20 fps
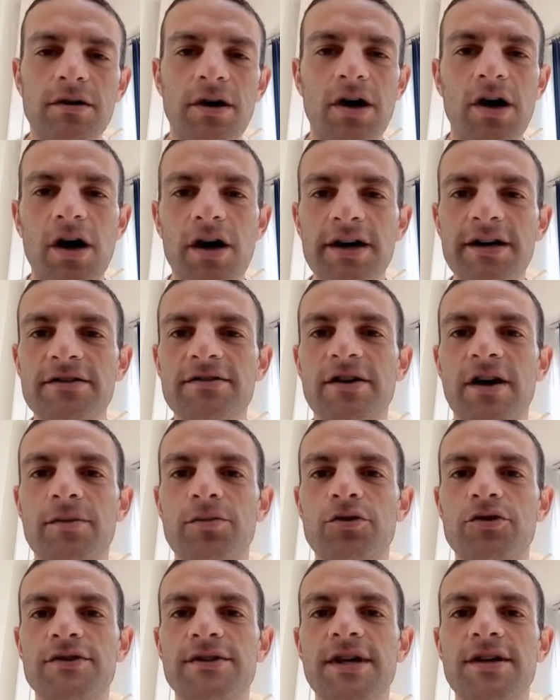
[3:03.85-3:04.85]

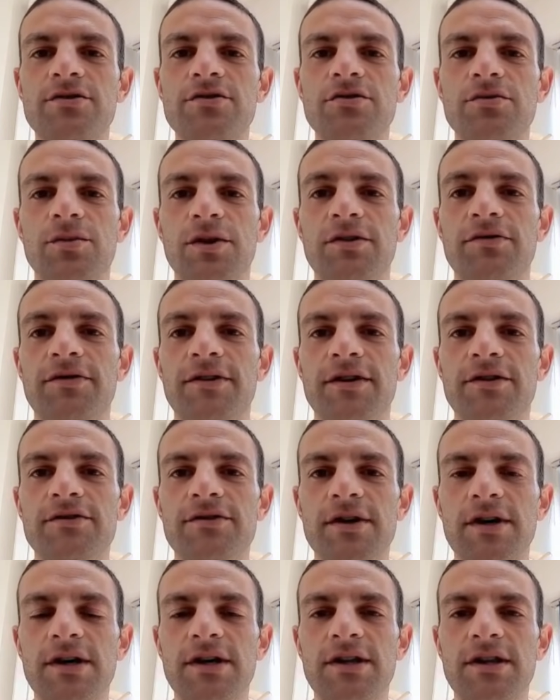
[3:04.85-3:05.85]
archetypal central
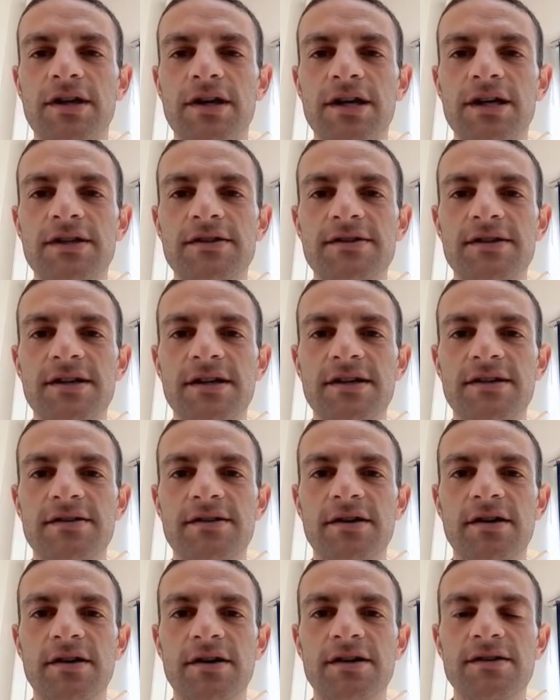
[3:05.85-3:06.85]
midfielder in that
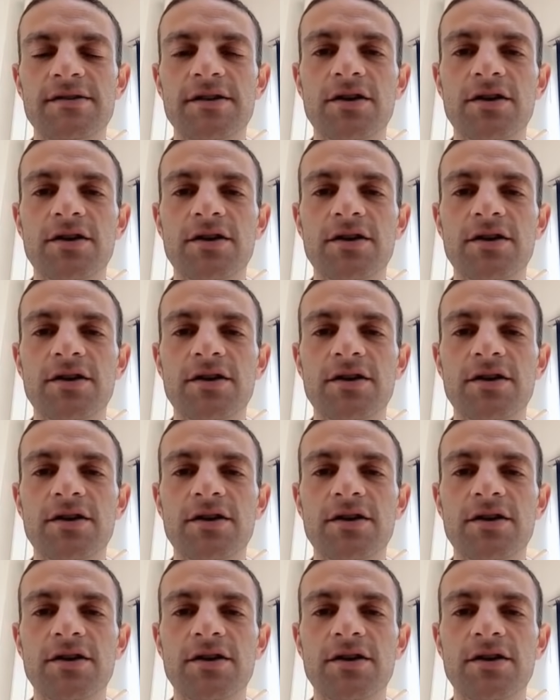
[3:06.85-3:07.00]
he's